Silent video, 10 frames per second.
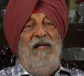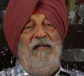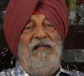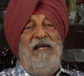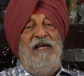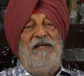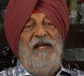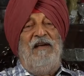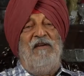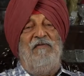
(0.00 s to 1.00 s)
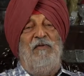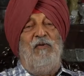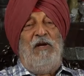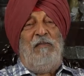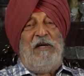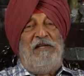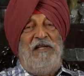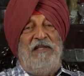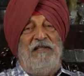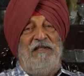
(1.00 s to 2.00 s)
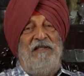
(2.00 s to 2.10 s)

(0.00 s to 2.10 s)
they had taken a few liberties